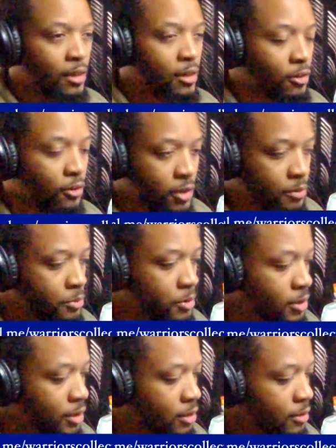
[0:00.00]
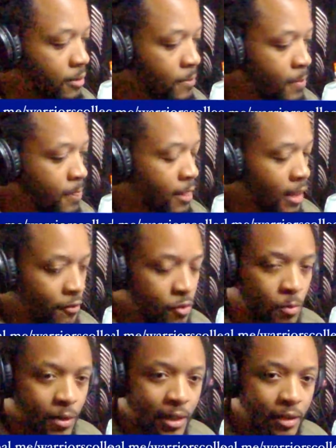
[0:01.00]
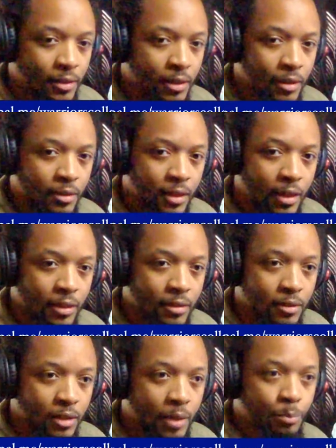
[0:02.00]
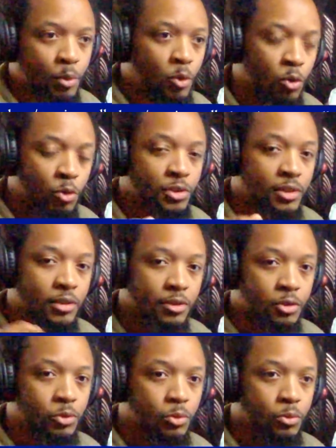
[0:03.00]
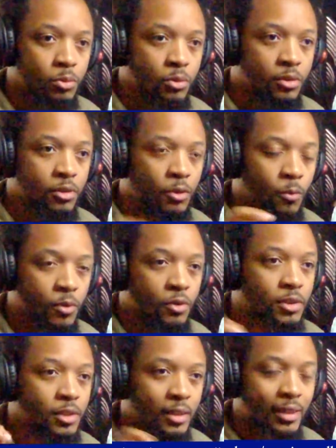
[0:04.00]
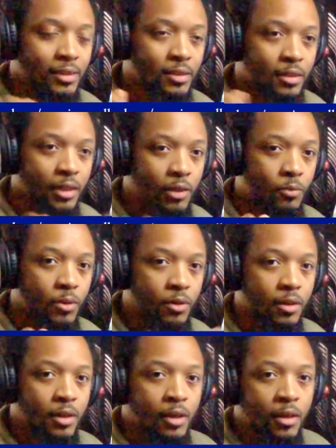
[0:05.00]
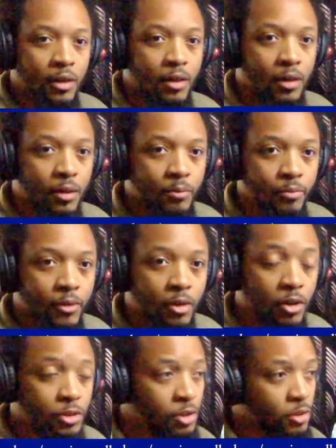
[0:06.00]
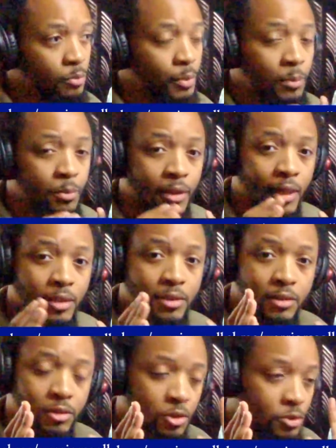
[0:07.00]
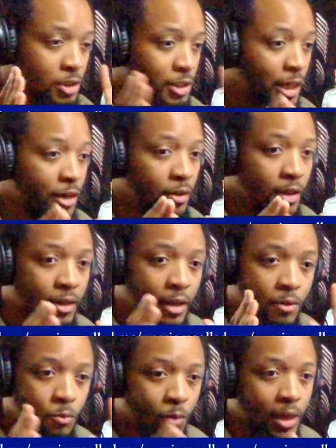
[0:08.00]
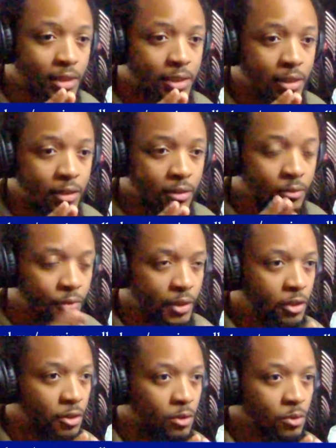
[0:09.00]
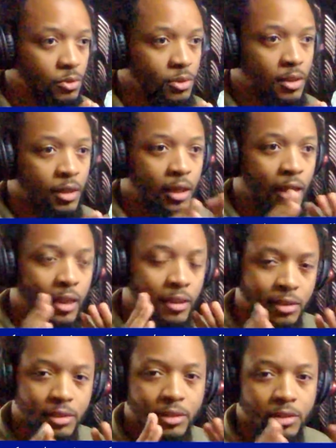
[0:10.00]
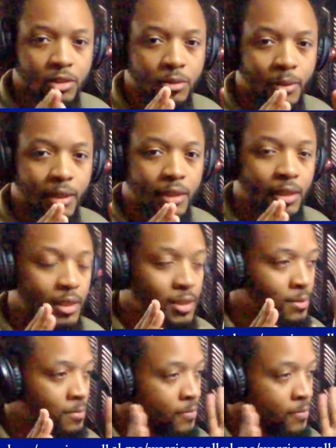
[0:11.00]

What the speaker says: I greatly appreciate everyone out there that pours into the Warriors Collection Network. Also, the people that's sharing and watching the videos and listening to the podcast.